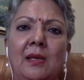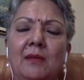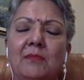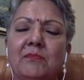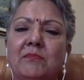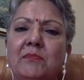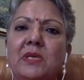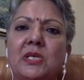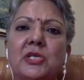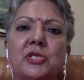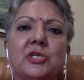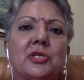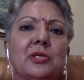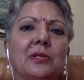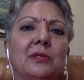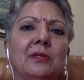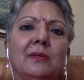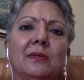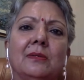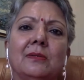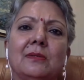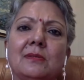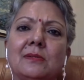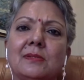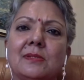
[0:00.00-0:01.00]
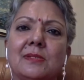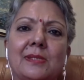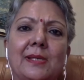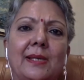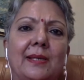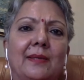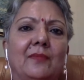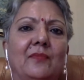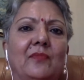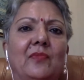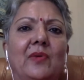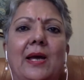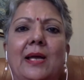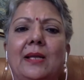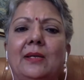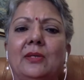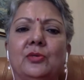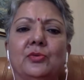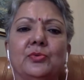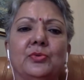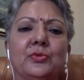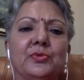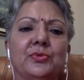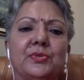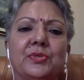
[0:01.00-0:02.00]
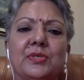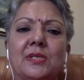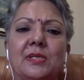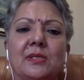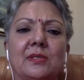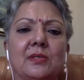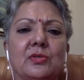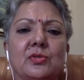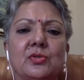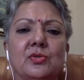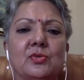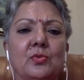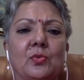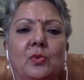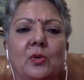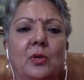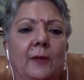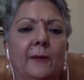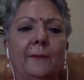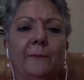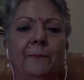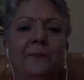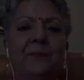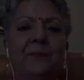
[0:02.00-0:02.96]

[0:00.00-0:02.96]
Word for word: missions and values and so on.